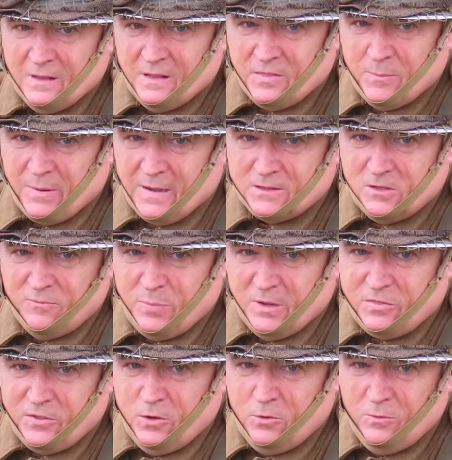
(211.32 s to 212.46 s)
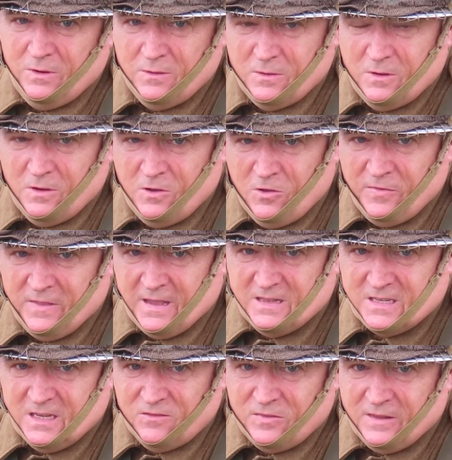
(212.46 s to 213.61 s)
the Battle of Bethune on the
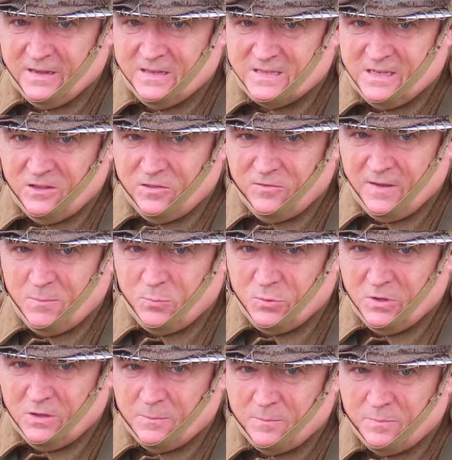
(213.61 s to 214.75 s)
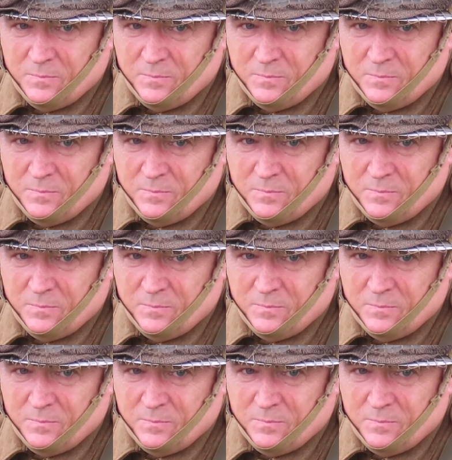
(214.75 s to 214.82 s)
18th and 19th of April,